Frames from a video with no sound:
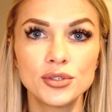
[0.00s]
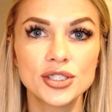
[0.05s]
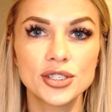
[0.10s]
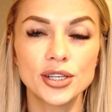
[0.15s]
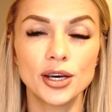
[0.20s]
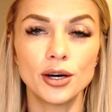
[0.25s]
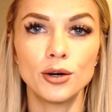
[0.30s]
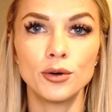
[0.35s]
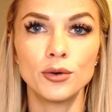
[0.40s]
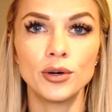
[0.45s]

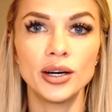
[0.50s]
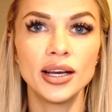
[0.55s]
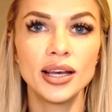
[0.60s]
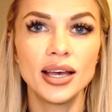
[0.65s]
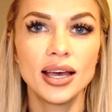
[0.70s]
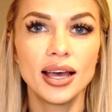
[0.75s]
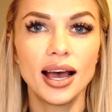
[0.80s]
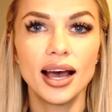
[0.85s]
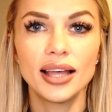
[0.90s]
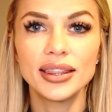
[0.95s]
So
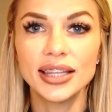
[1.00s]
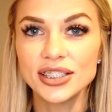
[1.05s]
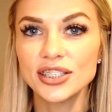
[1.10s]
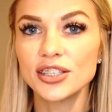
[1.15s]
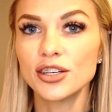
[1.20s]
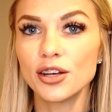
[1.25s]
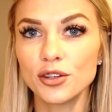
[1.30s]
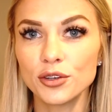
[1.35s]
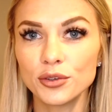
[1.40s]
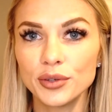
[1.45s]
that's
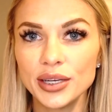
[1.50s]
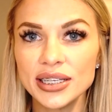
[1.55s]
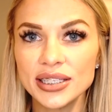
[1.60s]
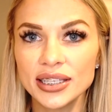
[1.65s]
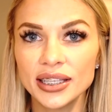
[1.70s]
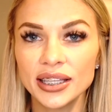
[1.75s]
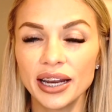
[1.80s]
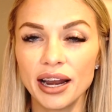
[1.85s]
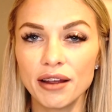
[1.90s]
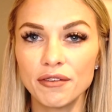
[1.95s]
another
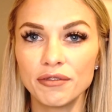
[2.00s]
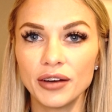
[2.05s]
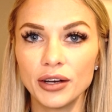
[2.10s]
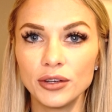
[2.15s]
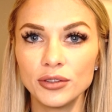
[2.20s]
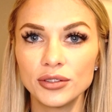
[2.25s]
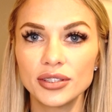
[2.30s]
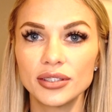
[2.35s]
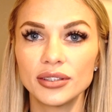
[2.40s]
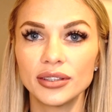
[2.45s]
reason that I
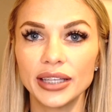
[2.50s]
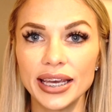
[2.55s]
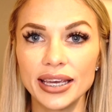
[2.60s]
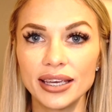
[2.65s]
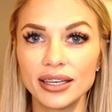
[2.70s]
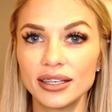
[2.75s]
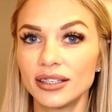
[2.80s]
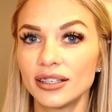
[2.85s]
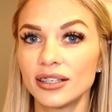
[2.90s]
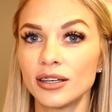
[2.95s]
felt
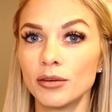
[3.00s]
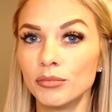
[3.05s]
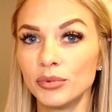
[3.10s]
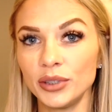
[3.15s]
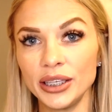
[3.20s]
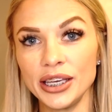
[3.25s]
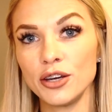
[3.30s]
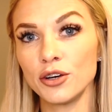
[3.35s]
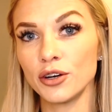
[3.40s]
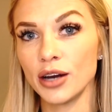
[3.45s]
like
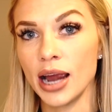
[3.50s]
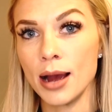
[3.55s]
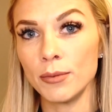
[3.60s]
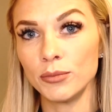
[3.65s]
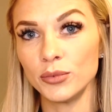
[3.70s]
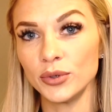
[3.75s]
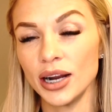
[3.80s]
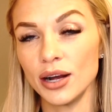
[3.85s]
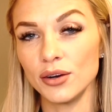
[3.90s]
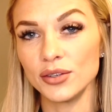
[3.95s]
complete
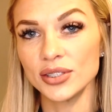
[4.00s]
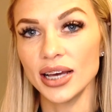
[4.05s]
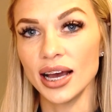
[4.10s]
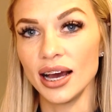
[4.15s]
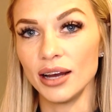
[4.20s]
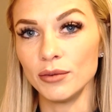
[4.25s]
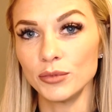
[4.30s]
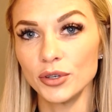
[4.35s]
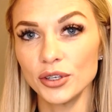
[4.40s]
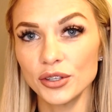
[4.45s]
crap when I was
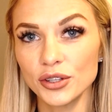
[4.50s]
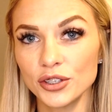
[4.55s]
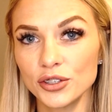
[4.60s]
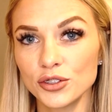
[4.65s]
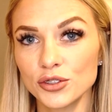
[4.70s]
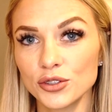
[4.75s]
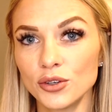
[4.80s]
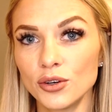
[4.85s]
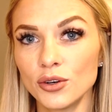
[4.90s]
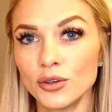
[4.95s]
on birth
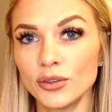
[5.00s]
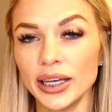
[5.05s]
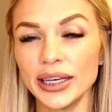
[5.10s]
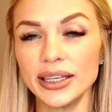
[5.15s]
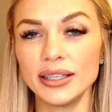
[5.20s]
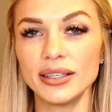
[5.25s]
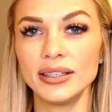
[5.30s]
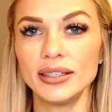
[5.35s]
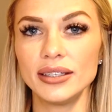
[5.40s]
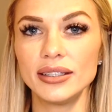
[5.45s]
control. Like
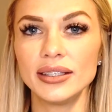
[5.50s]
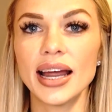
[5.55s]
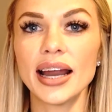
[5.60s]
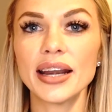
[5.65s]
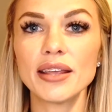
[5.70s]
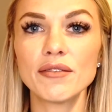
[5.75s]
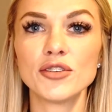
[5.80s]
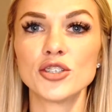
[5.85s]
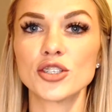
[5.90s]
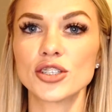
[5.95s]
not
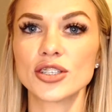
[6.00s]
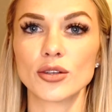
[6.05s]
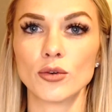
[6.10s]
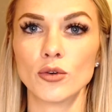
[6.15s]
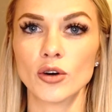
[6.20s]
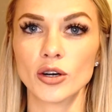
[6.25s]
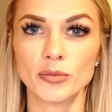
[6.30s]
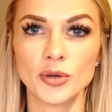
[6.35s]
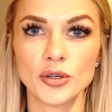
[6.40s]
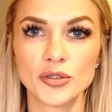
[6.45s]
even just the
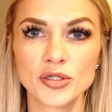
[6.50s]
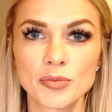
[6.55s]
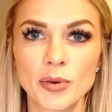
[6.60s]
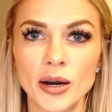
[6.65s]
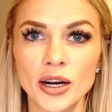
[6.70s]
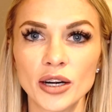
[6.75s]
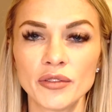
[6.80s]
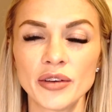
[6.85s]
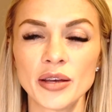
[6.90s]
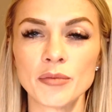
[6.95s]
hormones
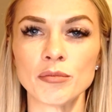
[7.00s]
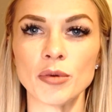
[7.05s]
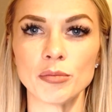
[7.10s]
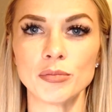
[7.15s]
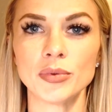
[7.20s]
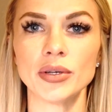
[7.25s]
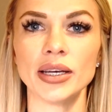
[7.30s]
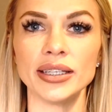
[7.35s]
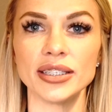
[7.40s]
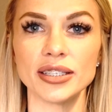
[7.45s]
part of it,
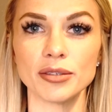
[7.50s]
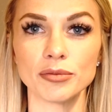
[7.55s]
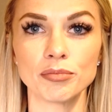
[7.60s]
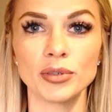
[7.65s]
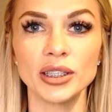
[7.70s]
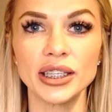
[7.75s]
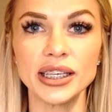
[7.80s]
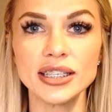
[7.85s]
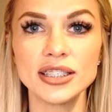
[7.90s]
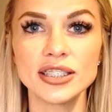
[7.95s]
but it
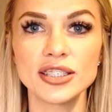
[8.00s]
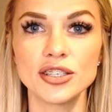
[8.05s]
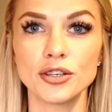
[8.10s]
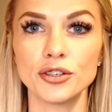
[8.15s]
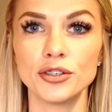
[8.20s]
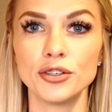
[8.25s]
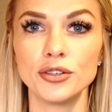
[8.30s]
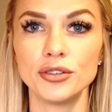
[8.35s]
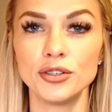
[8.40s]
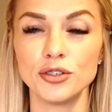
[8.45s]
depletes your
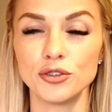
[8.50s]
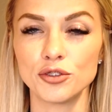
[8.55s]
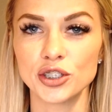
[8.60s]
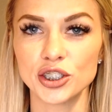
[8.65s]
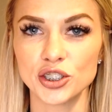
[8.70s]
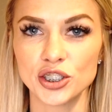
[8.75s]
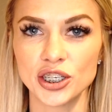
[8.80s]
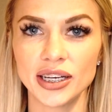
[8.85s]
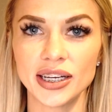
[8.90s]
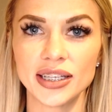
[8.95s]

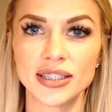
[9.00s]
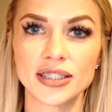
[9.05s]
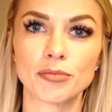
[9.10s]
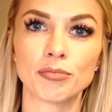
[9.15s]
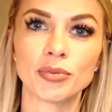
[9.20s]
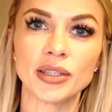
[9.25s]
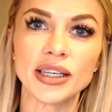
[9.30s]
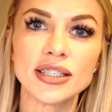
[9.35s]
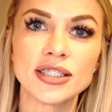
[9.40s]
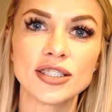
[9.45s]
nutrition. It
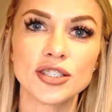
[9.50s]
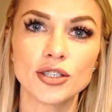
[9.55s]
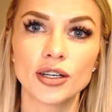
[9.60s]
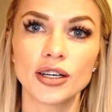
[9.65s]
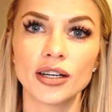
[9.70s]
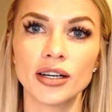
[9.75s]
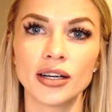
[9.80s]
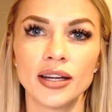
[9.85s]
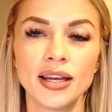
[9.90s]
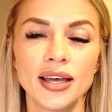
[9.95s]
depletes
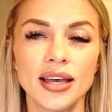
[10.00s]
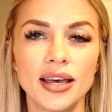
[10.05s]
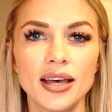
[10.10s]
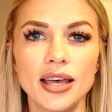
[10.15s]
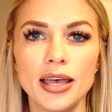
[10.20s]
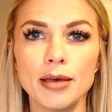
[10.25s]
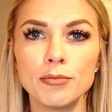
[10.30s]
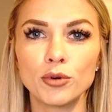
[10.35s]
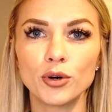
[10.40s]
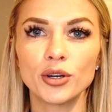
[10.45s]
your
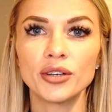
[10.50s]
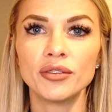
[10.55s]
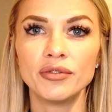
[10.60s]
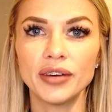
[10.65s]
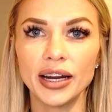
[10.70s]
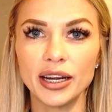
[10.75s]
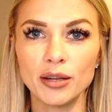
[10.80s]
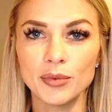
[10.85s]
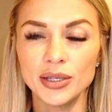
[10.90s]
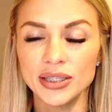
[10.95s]
important
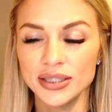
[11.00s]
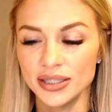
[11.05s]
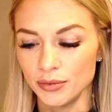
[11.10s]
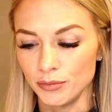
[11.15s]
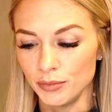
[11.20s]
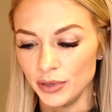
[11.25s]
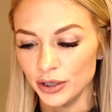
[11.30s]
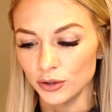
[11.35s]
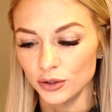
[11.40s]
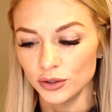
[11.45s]
vitamins
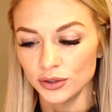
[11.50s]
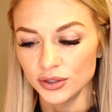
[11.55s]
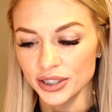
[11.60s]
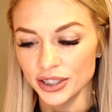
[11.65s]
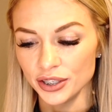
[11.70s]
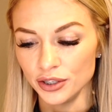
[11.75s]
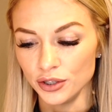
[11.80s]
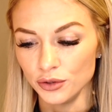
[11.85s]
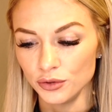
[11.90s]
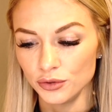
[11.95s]
and minerals
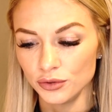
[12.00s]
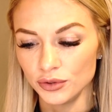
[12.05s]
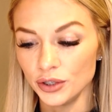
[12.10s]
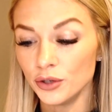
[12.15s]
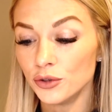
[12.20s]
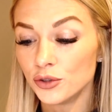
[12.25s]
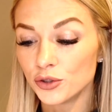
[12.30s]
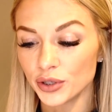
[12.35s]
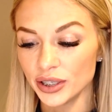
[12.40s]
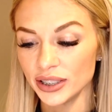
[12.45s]
and
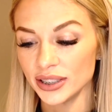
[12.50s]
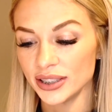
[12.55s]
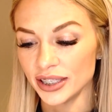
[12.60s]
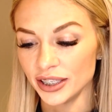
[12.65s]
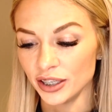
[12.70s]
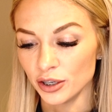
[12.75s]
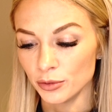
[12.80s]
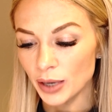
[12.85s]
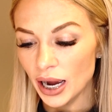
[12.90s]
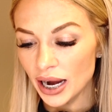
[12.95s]
nutrients in
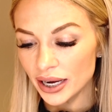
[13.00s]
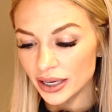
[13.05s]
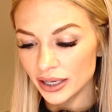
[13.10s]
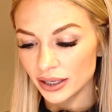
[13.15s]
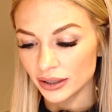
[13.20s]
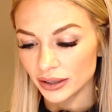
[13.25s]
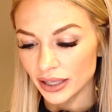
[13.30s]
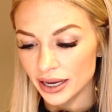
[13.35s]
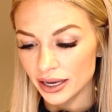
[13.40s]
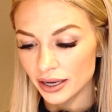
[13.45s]
your body.
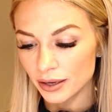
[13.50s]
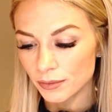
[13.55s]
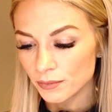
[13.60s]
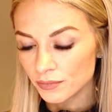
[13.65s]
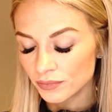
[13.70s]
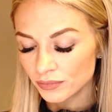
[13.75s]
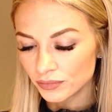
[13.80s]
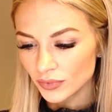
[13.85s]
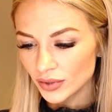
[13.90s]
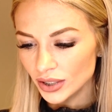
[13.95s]
And like,
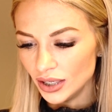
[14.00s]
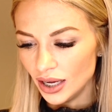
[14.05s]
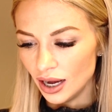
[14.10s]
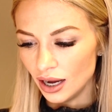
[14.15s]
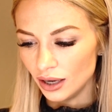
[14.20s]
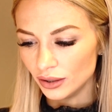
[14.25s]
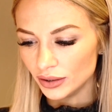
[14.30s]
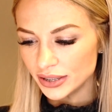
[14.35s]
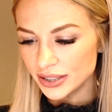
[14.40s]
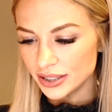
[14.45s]

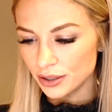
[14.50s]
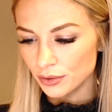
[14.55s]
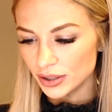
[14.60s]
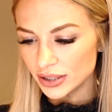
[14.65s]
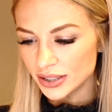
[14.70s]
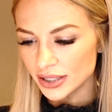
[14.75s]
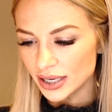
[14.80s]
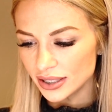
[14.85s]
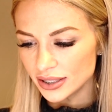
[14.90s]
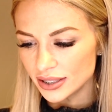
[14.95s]
let's see what
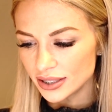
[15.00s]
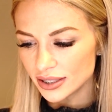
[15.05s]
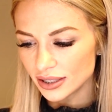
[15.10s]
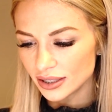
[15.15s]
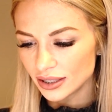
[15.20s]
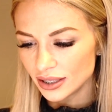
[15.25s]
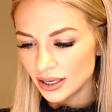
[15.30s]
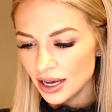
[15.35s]
it says.